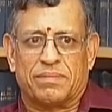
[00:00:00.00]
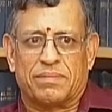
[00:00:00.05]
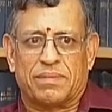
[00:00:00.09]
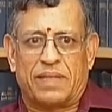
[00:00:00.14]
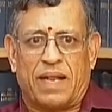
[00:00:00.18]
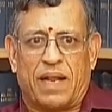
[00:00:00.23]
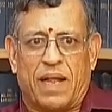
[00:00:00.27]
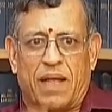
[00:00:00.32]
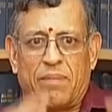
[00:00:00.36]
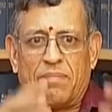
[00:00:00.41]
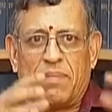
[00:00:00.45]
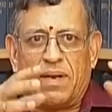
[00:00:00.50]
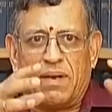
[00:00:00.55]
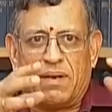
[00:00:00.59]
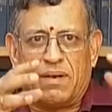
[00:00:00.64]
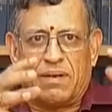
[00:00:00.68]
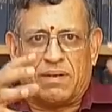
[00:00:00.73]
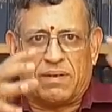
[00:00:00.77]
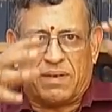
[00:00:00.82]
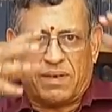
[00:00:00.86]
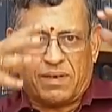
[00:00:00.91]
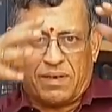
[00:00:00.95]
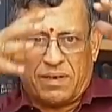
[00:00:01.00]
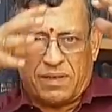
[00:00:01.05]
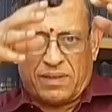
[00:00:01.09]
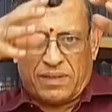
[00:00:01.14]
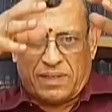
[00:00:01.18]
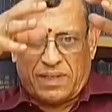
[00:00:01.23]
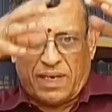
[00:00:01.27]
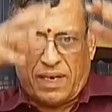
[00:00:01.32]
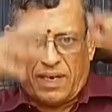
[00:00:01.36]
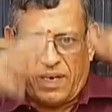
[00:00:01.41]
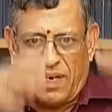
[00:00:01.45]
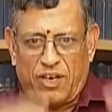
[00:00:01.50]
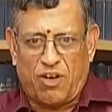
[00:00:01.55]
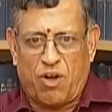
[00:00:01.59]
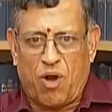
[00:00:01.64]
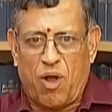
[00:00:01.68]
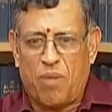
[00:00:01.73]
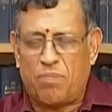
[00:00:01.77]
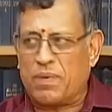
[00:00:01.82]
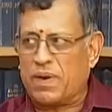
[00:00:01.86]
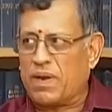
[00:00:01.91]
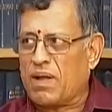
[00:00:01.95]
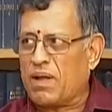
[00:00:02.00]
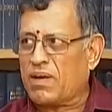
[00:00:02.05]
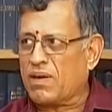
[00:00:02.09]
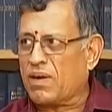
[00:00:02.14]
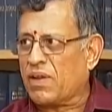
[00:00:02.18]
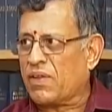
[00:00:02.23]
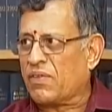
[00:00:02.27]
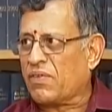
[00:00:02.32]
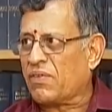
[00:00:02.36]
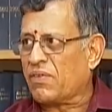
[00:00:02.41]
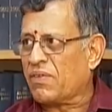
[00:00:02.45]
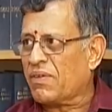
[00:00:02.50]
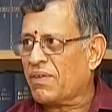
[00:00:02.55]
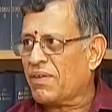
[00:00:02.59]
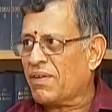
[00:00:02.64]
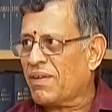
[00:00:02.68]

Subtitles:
there have been sudden drop in unrest.